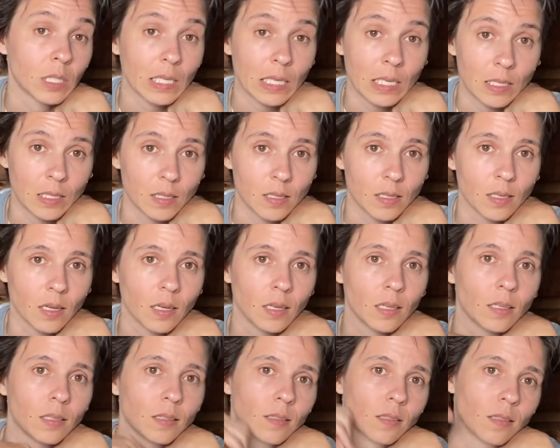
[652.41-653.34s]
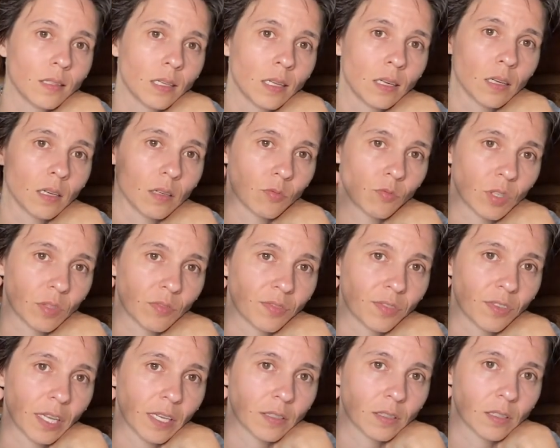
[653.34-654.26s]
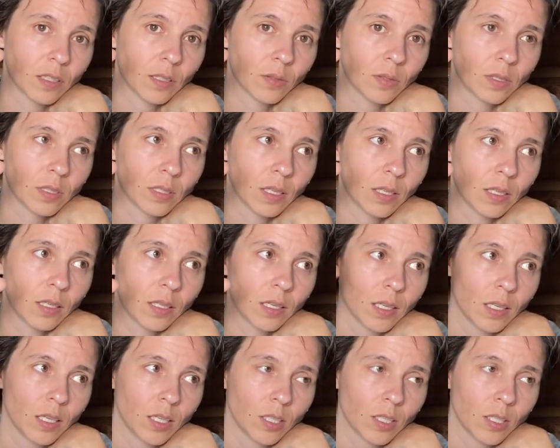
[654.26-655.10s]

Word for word: inside and it reflects outside.